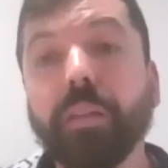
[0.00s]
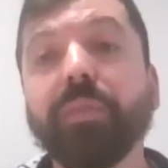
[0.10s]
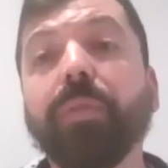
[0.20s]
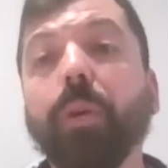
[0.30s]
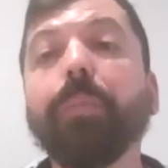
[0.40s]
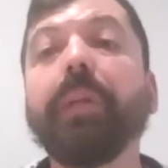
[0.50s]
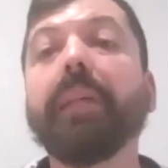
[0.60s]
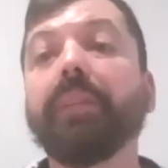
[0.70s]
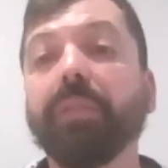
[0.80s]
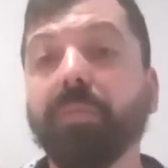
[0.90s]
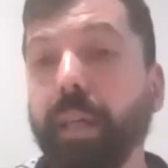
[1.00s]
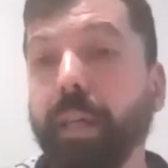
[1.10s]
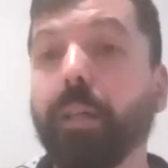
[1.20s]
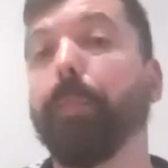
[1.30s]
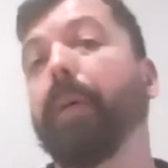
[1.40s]
it for me to
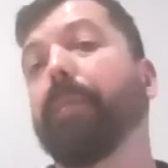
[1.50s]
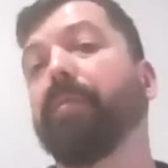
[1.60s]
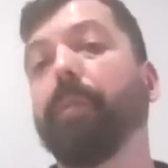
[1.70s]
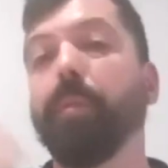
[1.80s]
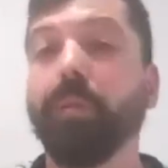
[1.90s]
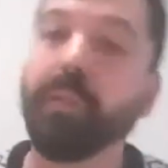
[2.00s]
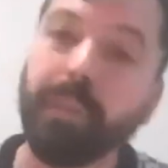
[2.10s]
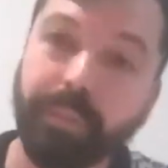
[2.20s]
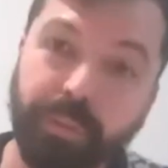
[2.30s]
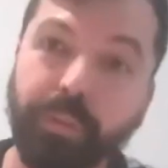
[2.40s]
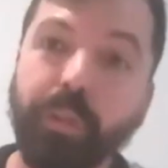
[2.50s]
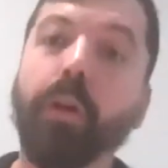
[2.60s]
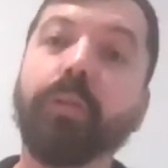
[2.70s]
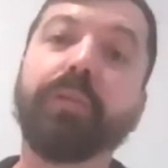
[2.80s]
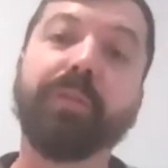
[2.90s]
wake up every morning to
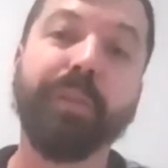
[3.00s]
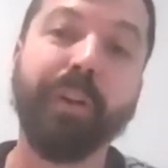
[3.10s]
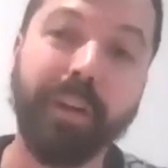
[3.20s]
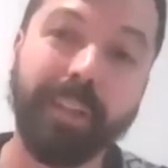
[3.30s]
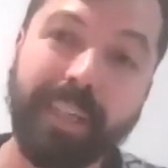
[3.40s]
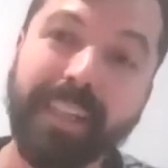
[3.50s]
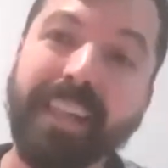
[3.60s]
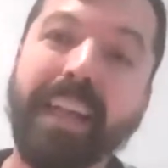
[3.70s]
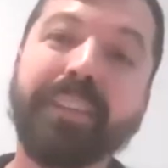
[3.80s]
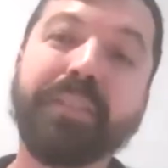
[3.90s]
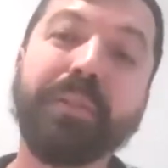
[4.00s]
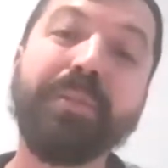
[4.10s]
go to work and like mm-hmm.